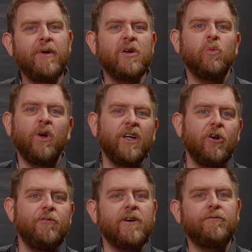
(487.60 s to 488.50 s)
make 1
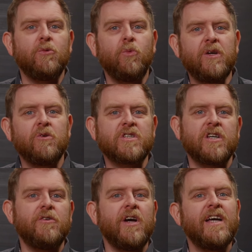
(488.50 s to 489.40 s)
loaf every week or
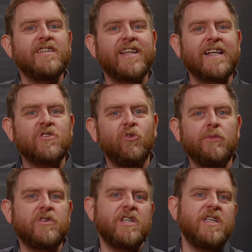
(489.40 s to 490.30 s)
so that's
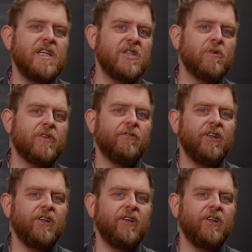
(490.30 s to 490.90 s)
almost a year's worth of